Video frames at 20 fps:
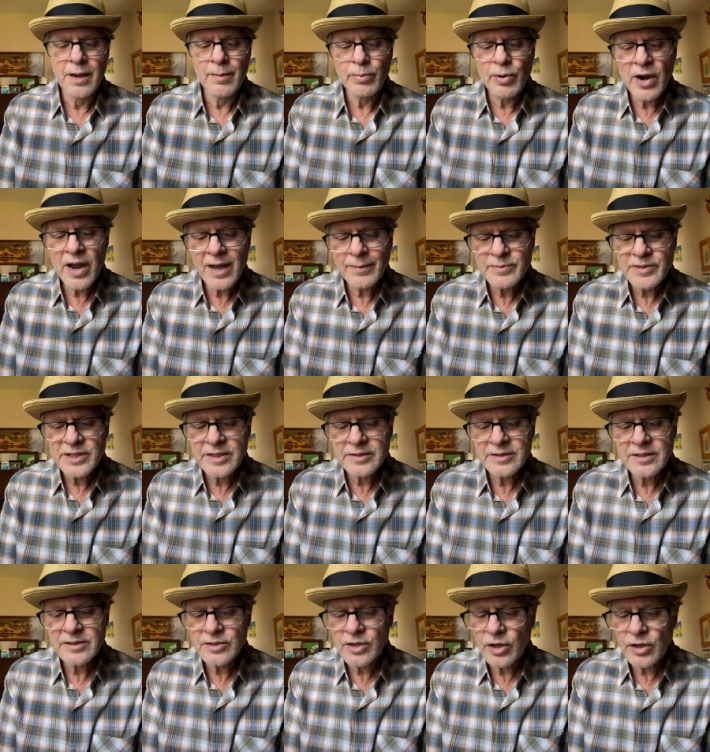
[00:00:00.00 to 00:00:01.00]
Perhaps this
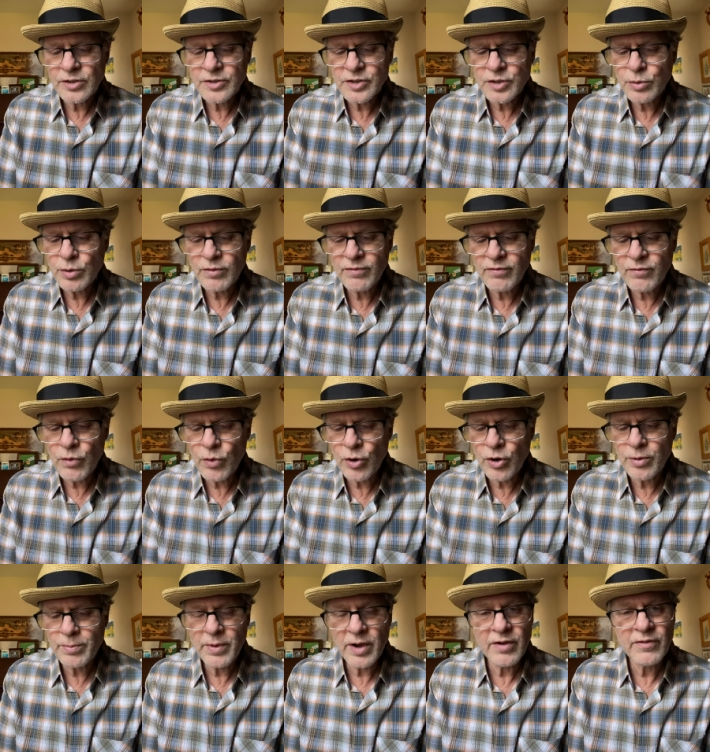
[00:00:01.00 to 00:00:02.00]
is also a
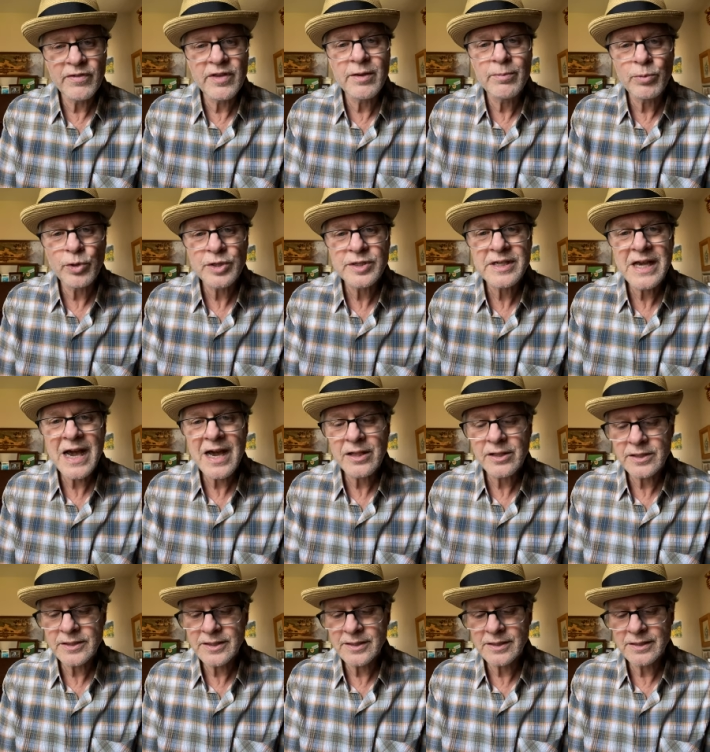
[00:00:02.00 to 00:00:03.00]
form of
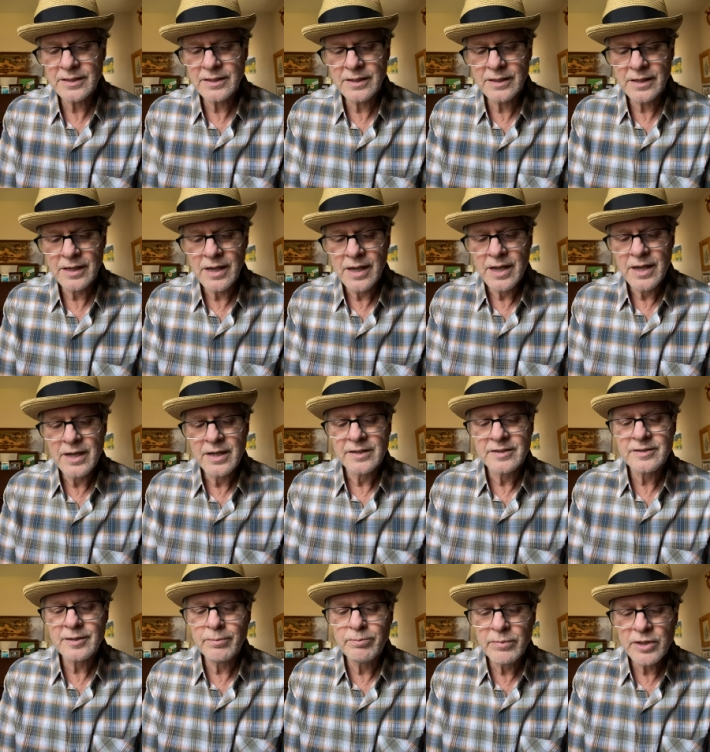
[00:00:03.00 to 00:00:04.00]
immortality,
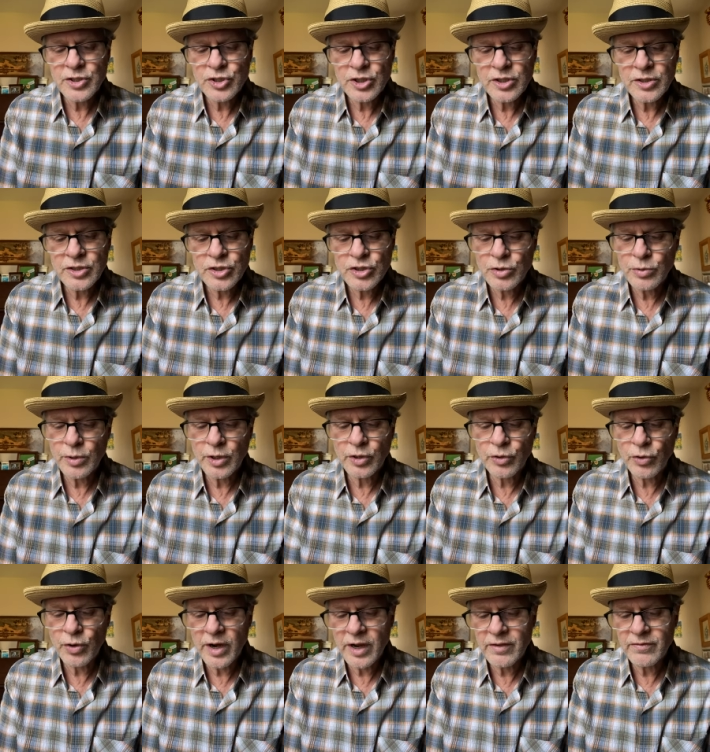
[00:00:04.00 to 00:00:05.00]
submission to a
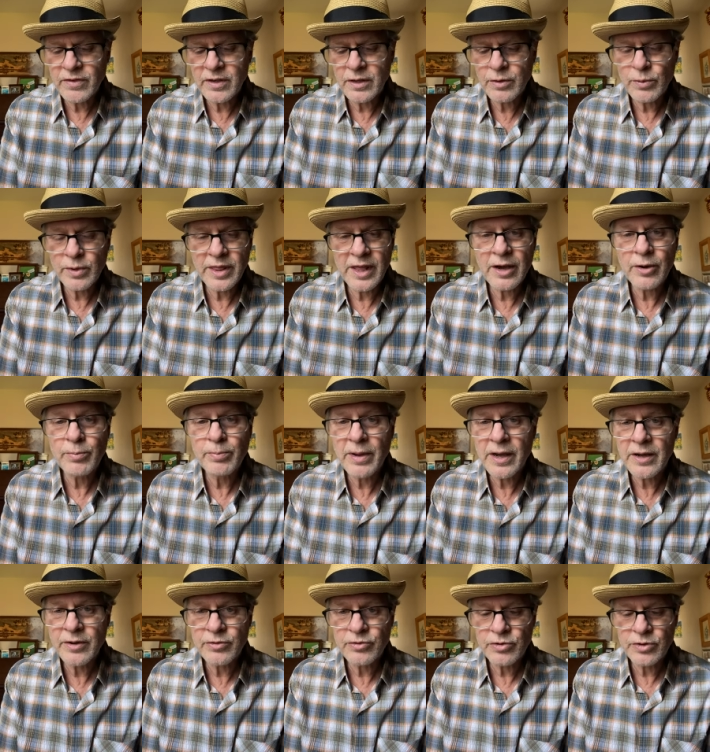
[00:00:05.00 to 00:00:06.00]
craving without
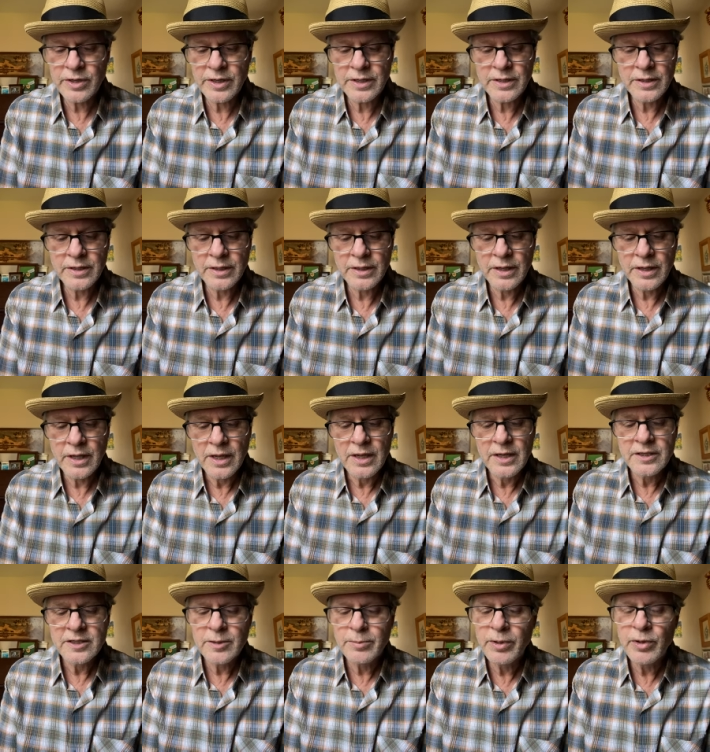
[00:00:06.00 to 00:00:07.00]
boundary,
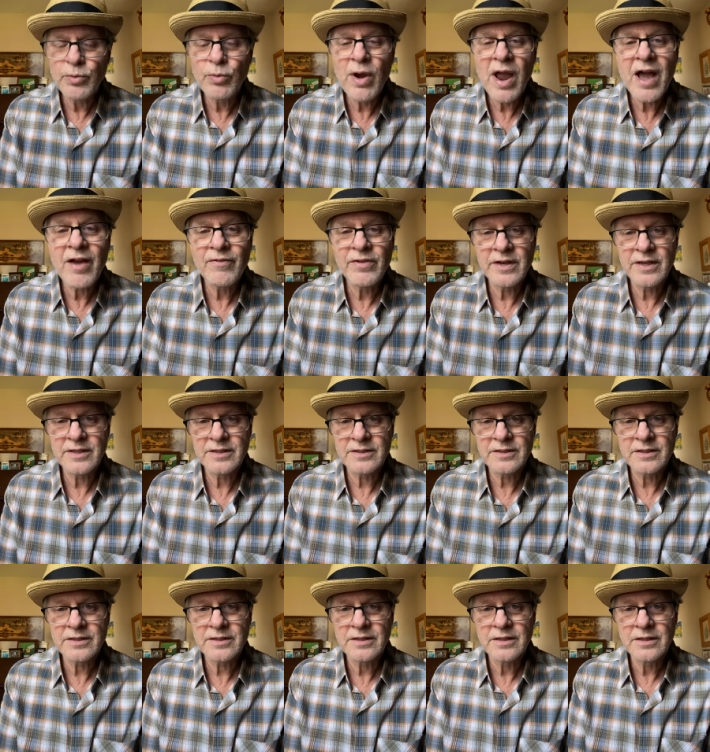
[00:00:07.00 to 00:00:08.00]
to be
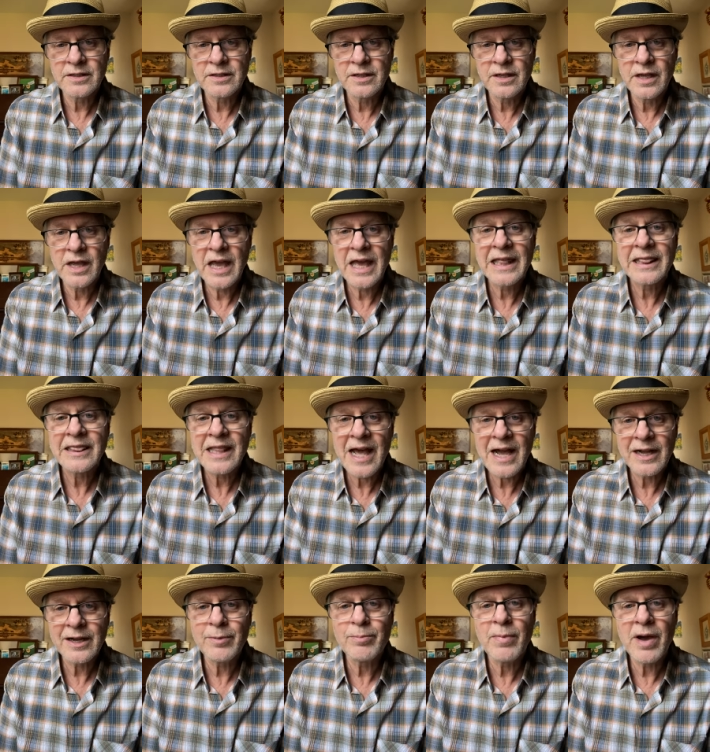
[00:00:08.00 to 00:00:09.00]
ravenous and
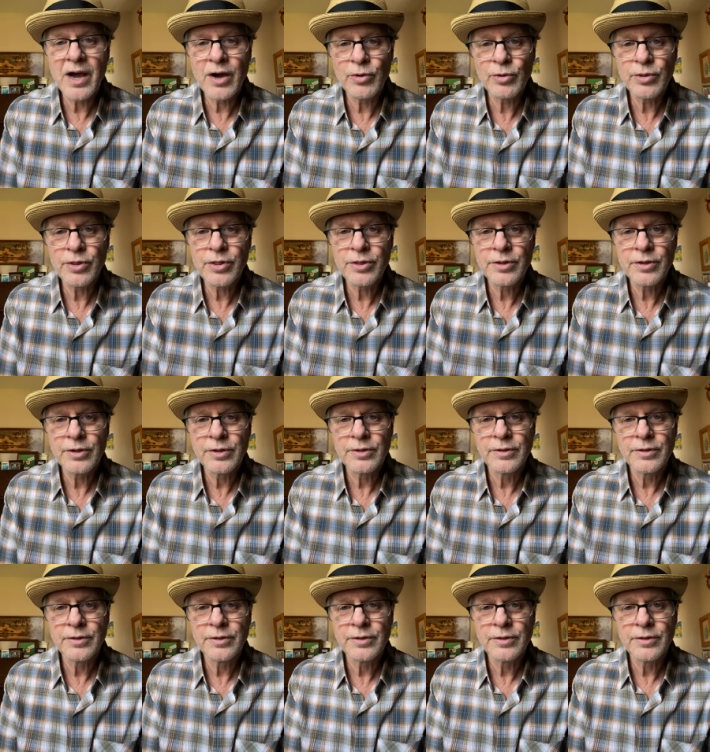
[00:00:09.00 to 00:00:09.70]
lack a mouth.